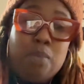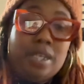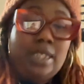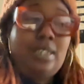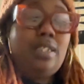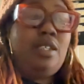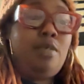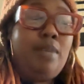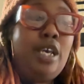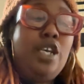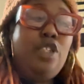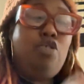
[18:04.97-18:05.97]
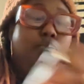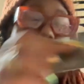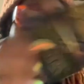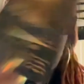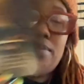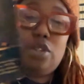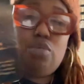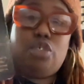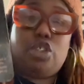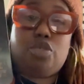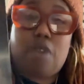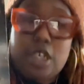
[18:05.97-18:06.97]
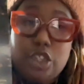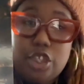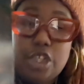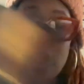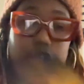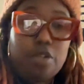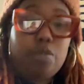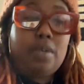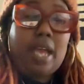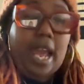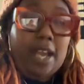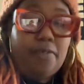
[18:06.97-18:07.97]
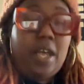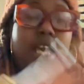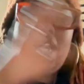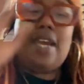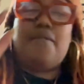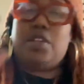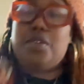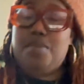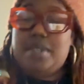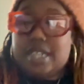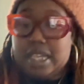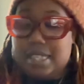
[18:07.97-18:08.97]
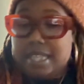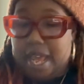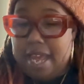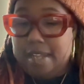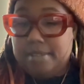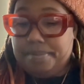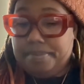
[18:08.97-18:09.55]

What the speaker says: wisdom to be able to structure your new life. If you did that,